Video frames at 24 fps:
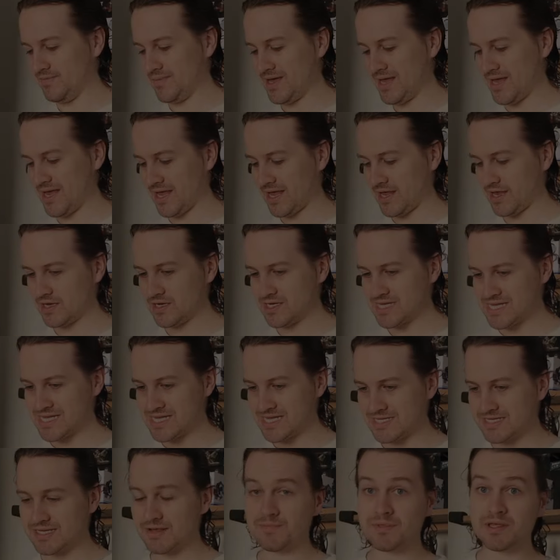And
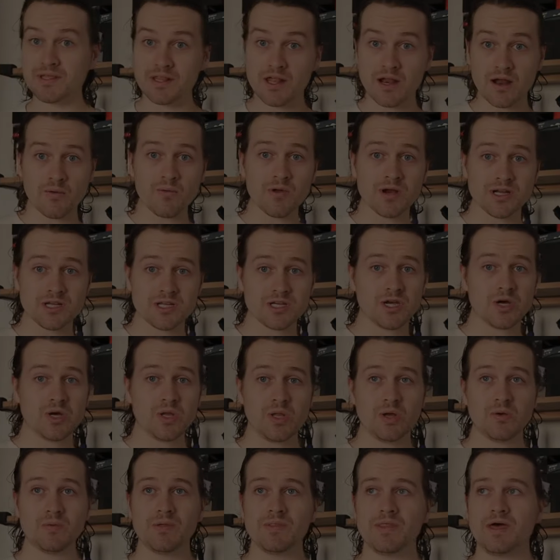something that I wanted to go
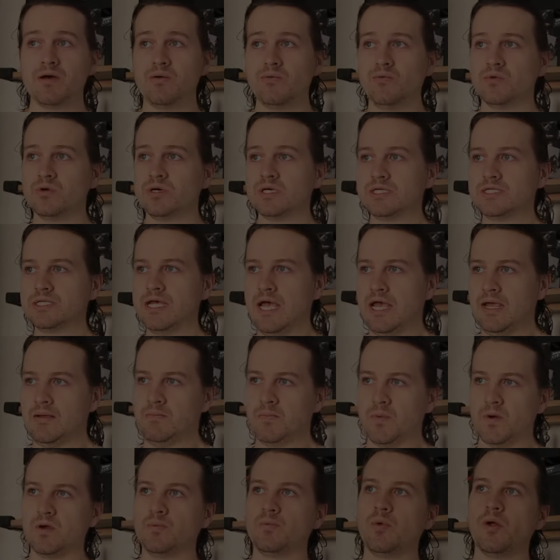along with that was a
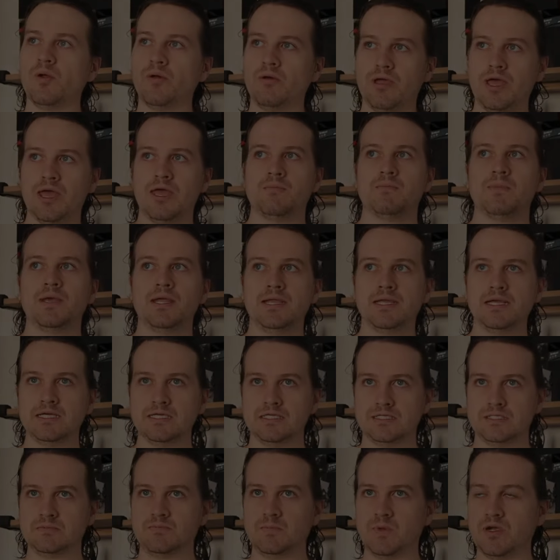mobile gaming
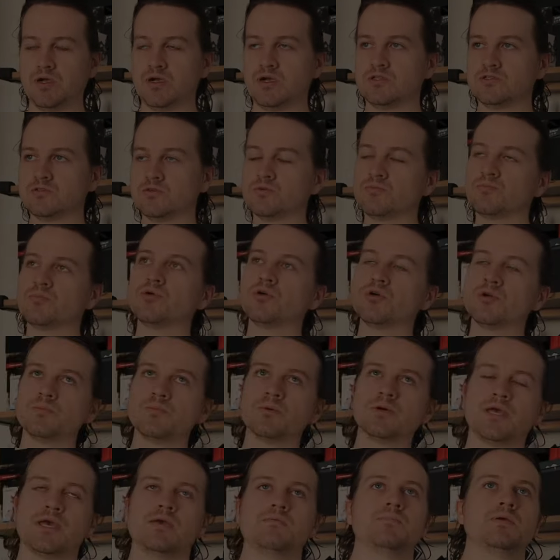experience or a
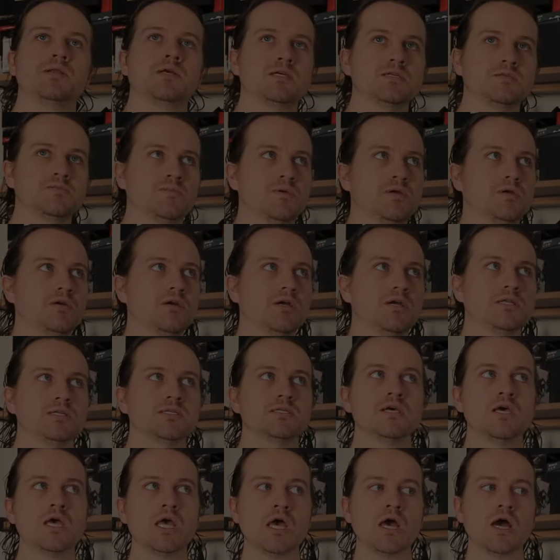portable gaming
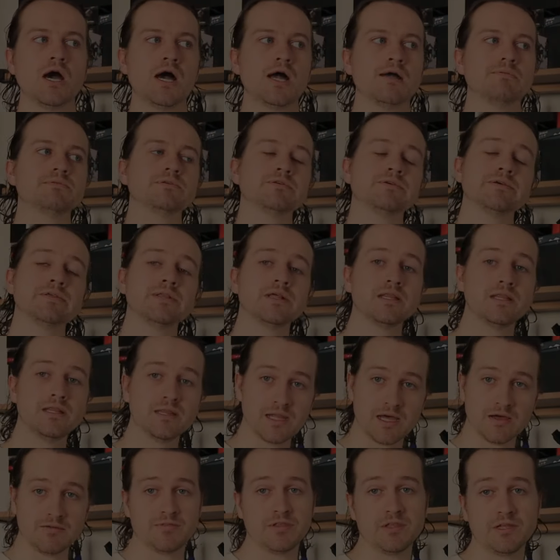experience. Absolutely
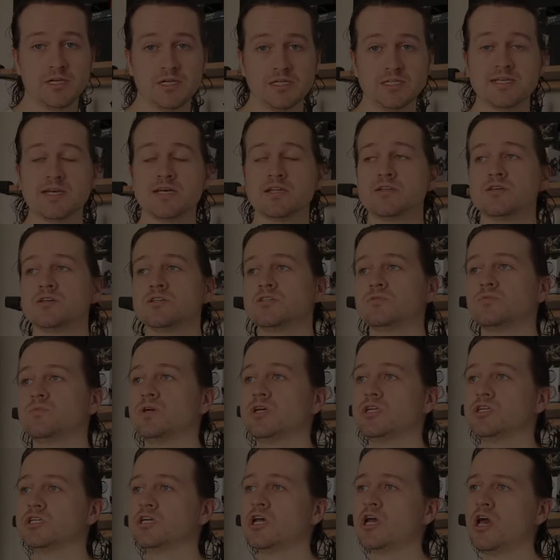love the Nintendo
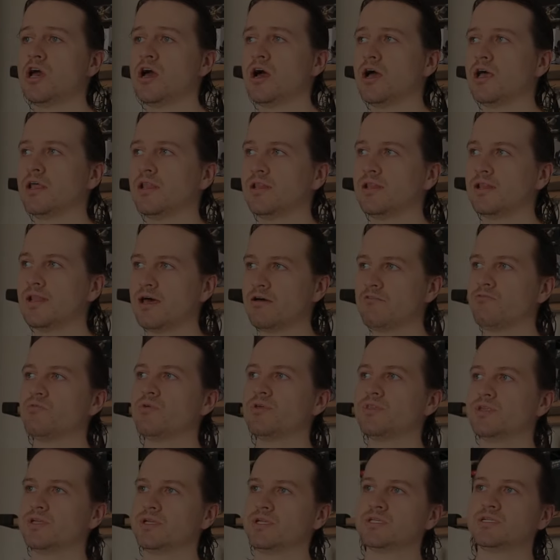Switch. I love
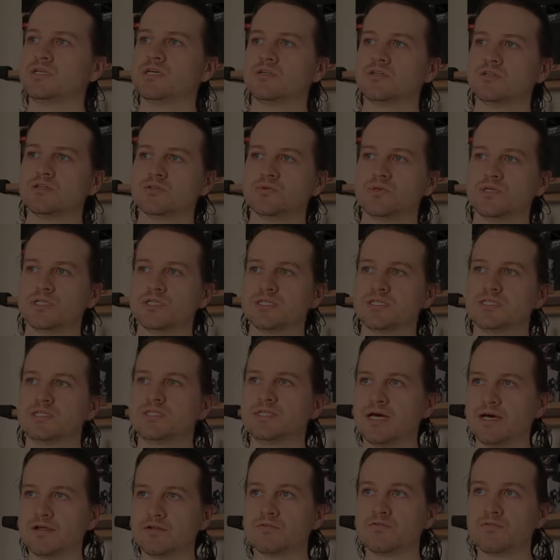what the Nintendo Switch has
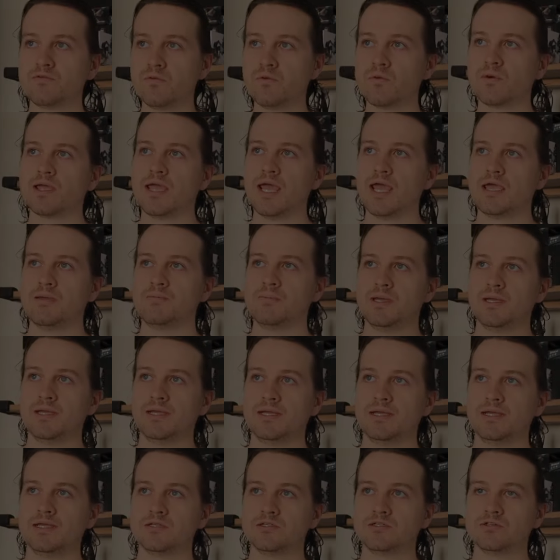done for gaming
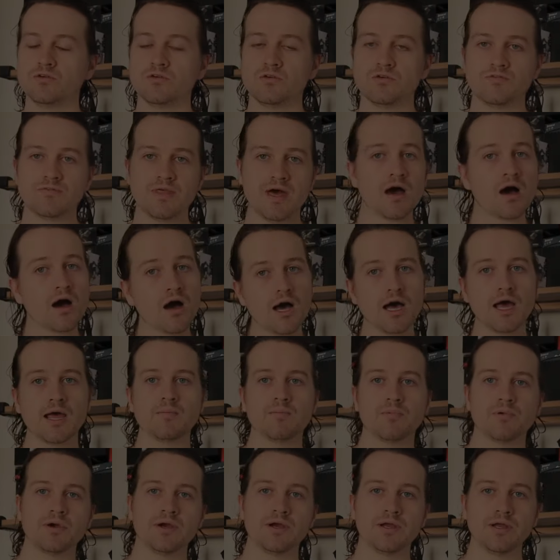in sort of that
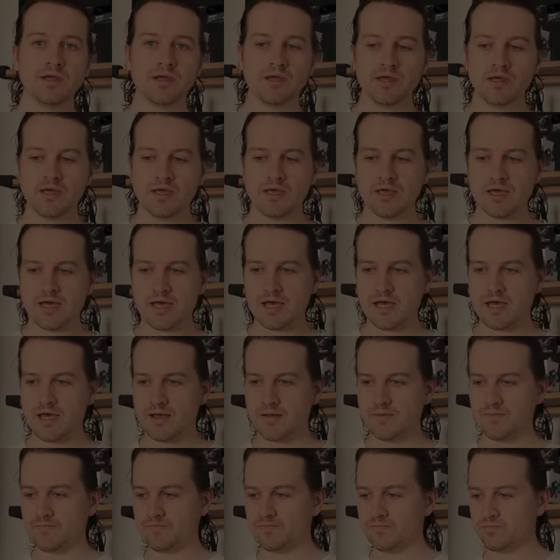hybrid
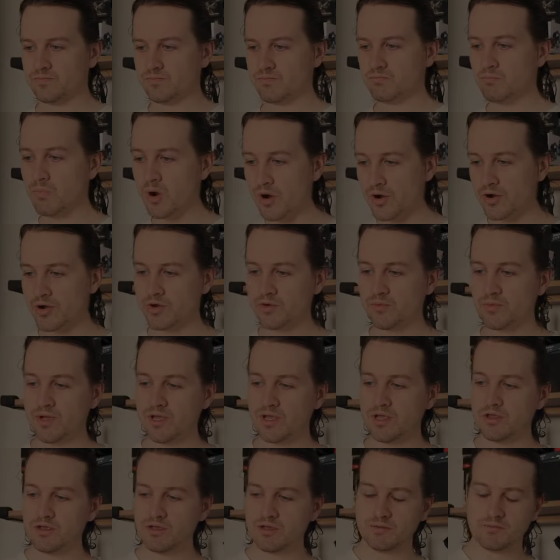mode where
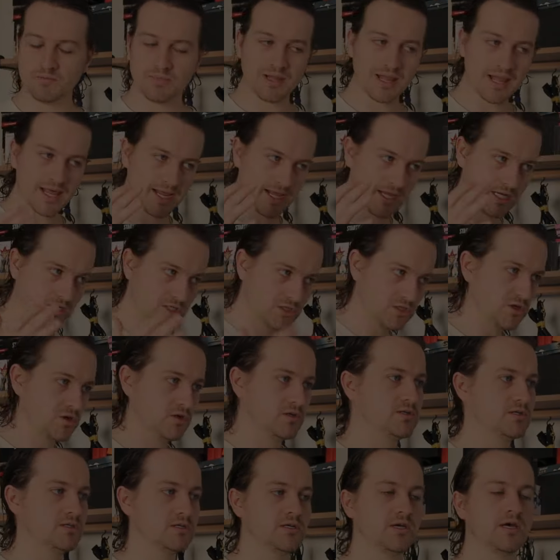you can play
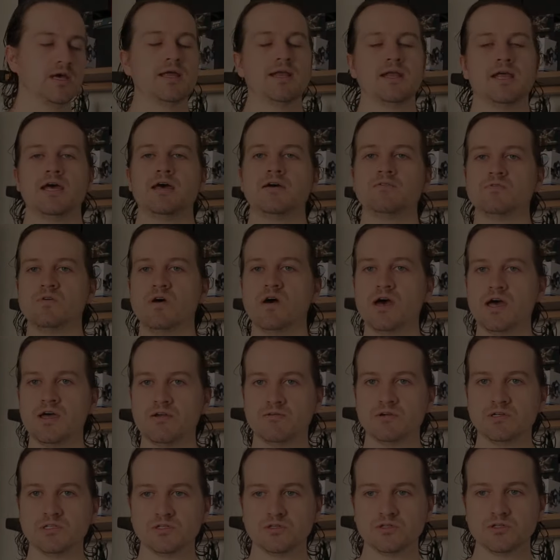docked and have a higher
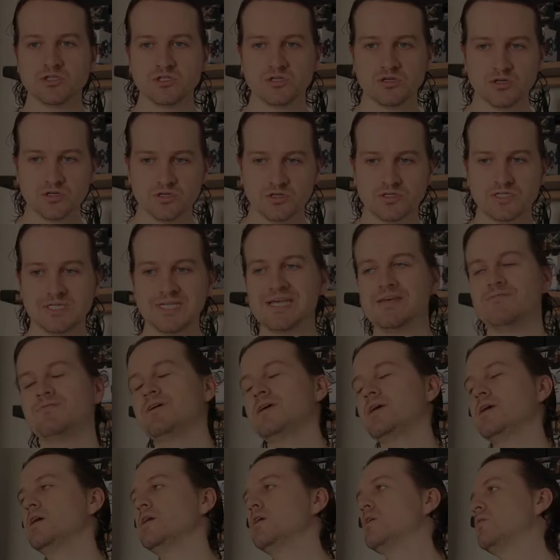resolution on your
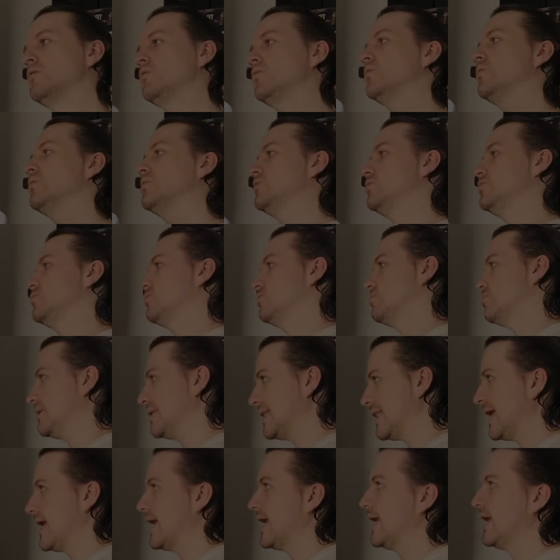TV, or you could
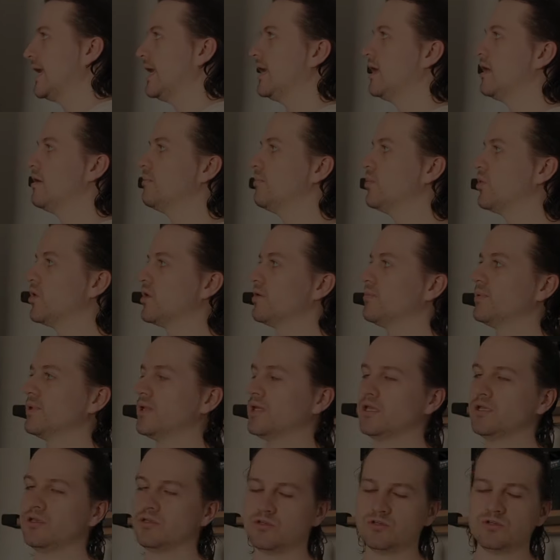play
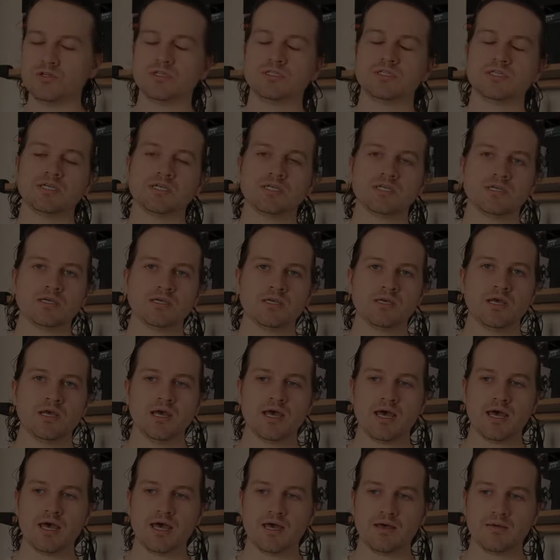portably using
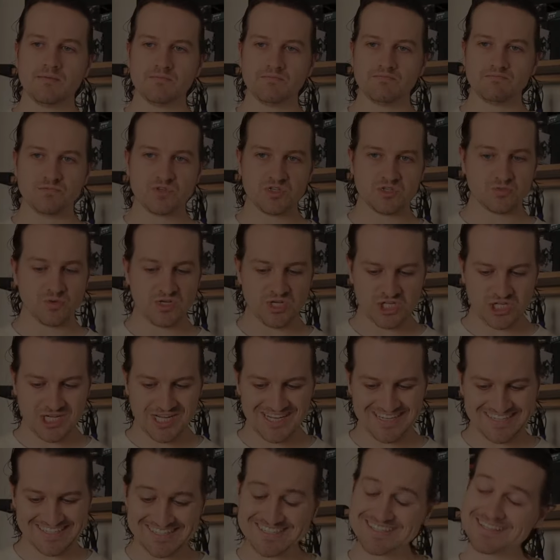the Switch
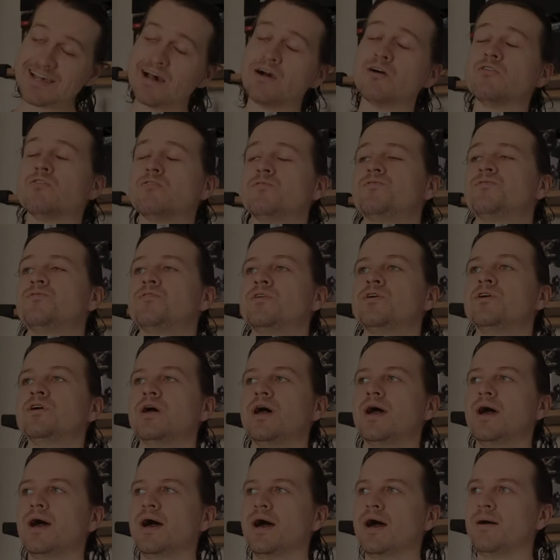itself,
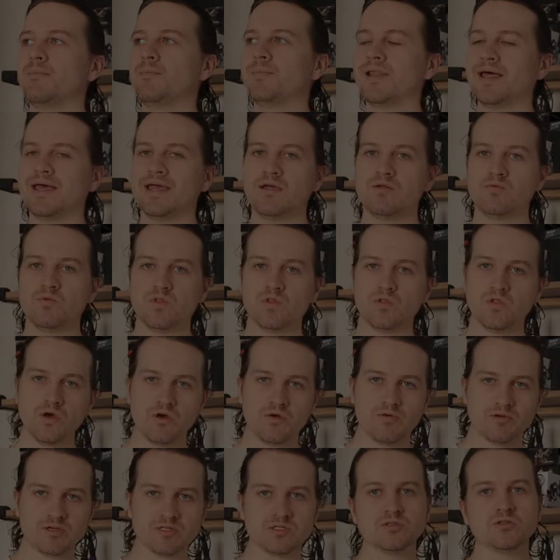playing with
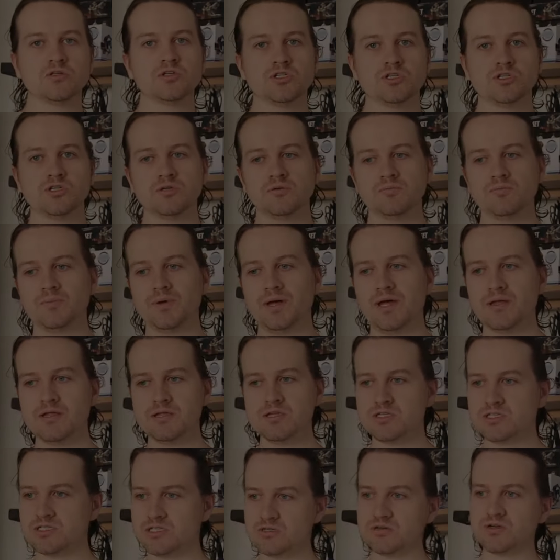lower resolution, but
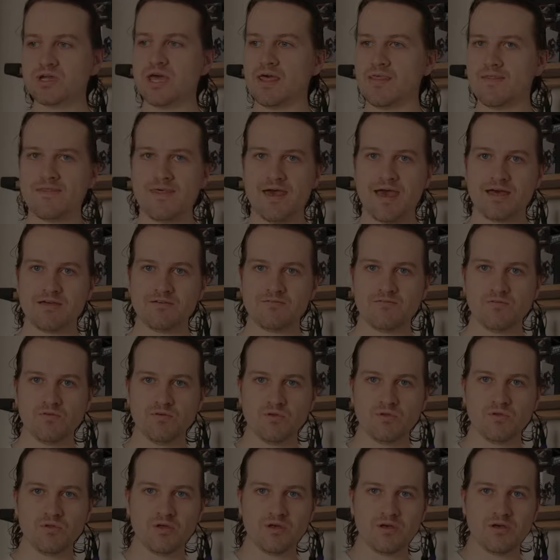you still get that
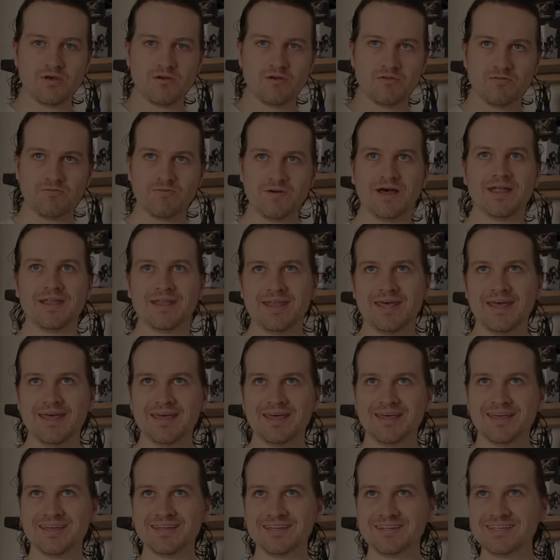full, fun
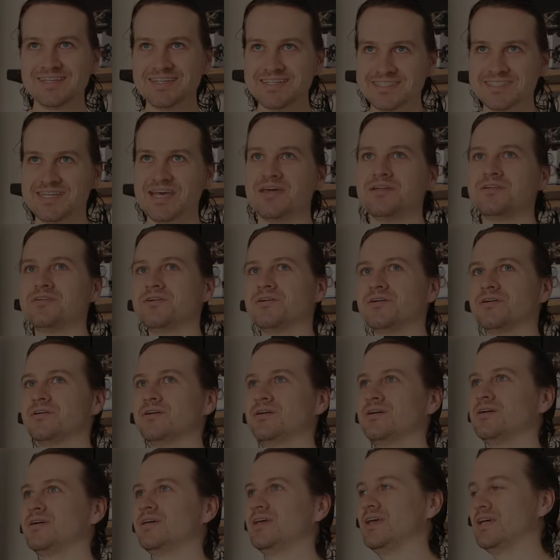Nintendo
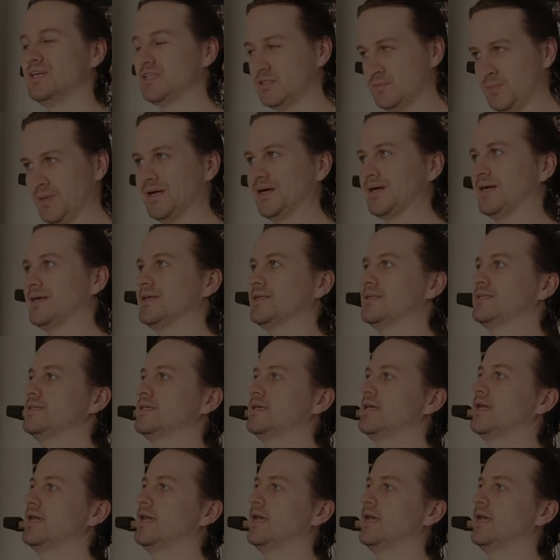experience.